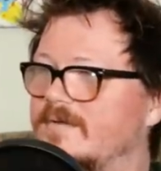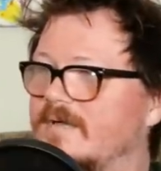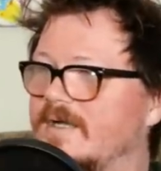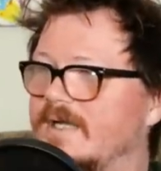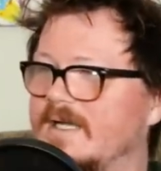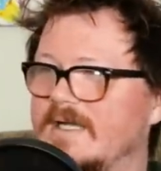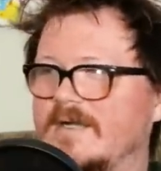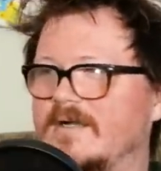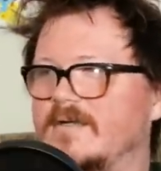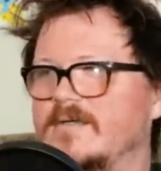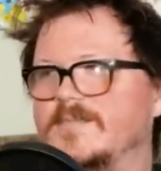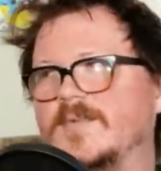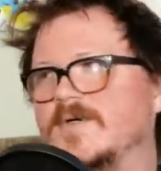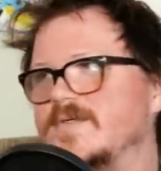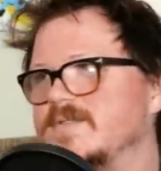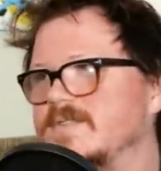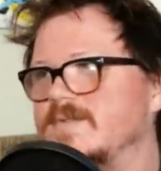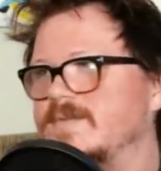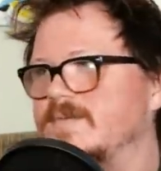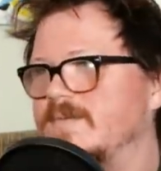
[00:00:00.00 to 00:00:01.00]
I, am
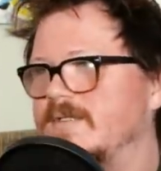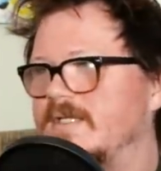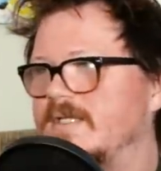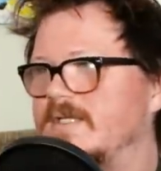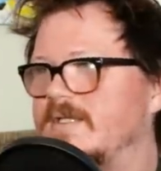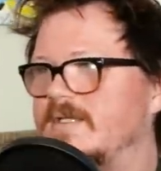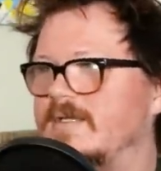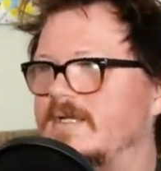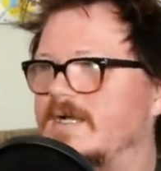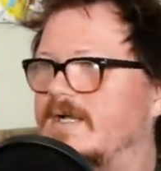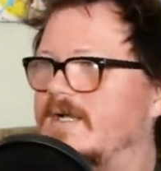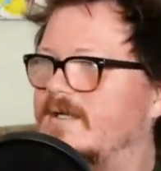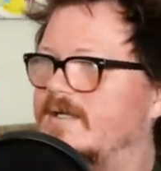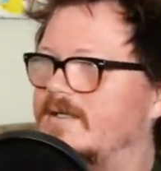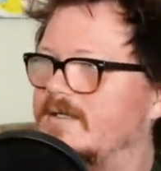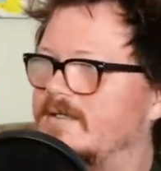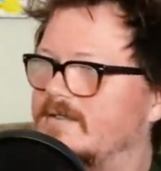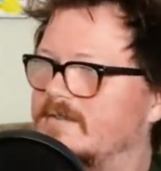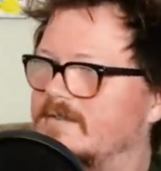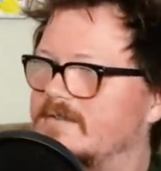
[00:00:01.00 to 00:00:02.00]
also
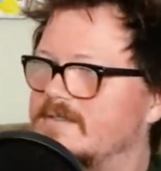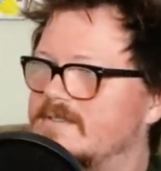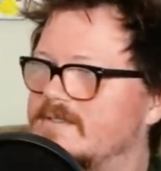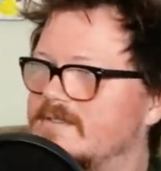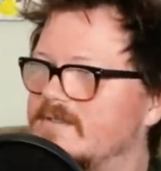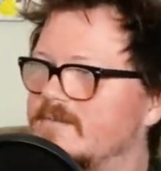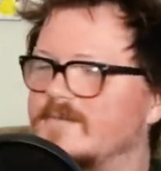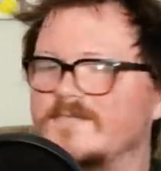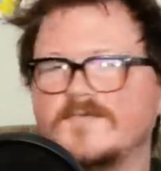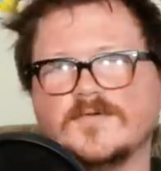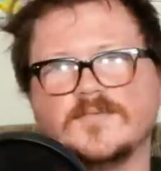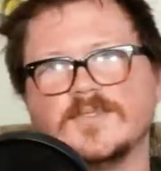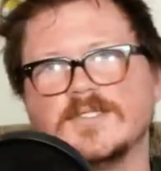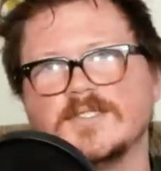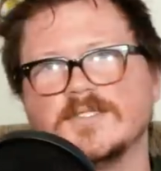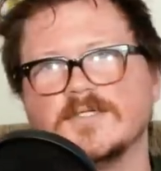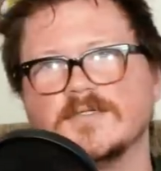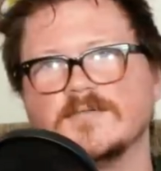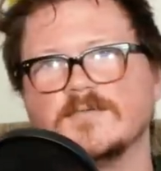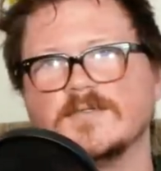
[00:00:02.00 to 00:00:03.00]
not super
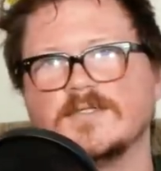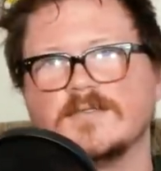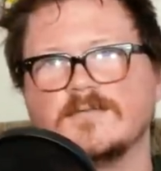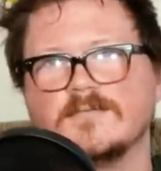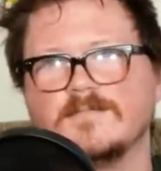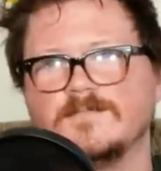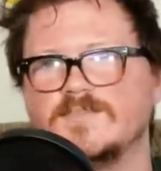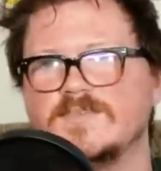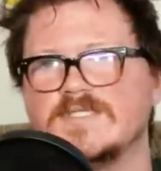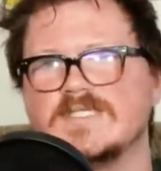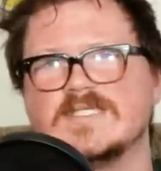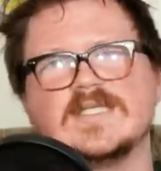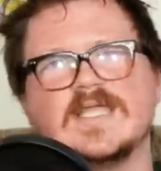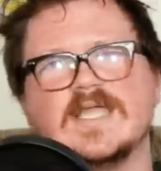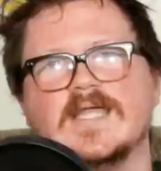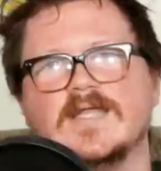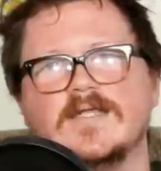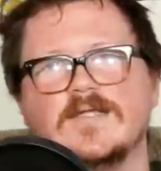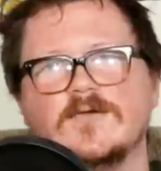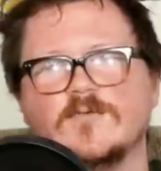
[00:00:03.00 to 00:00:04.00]
familiar with
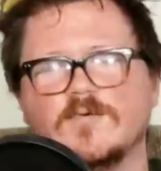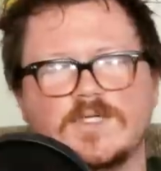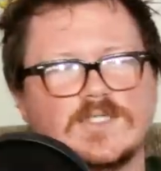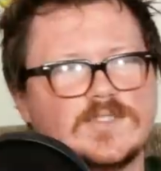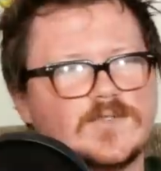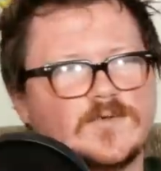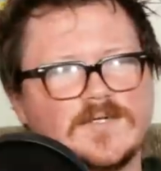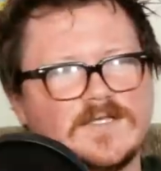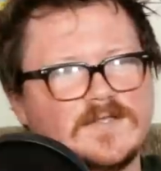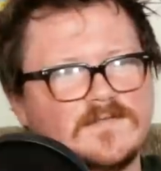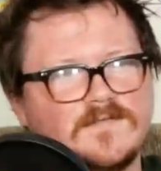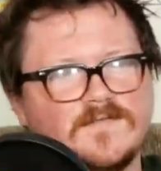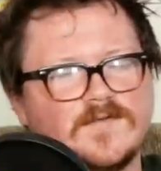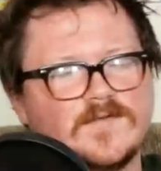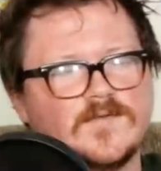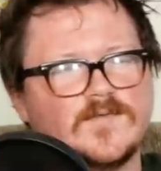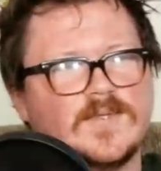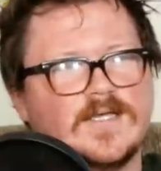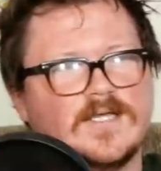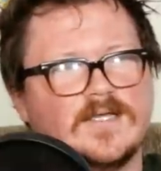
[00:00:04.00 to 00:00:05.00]
scanning 120
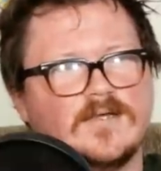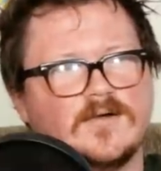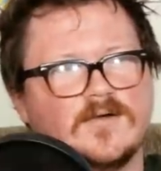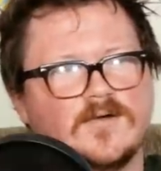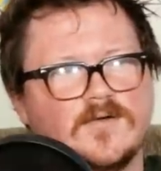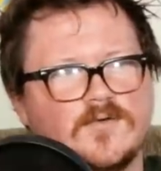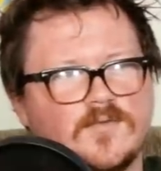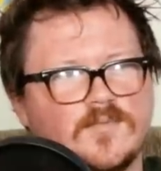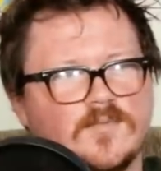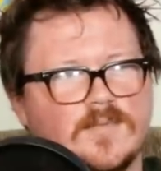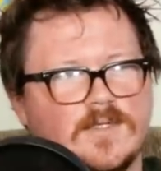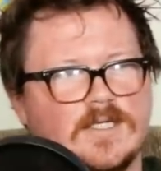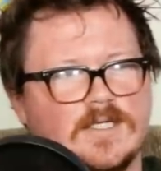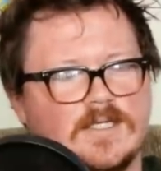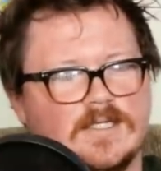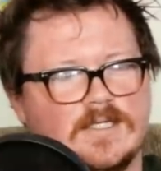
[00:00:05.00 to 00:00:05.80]
film at home.